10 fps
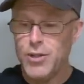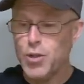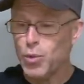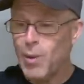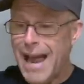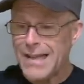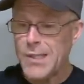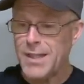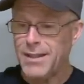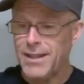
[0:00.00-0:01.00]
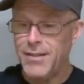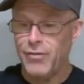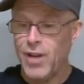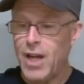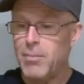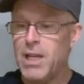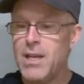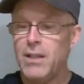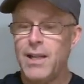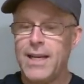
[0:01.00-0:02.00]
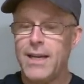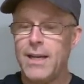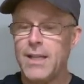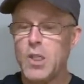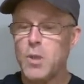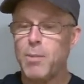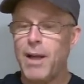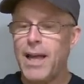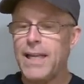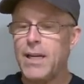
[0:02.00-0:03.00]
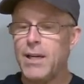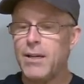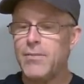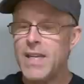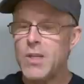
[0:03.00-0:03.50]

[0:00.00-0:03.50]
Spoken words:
drastically from like a spine of,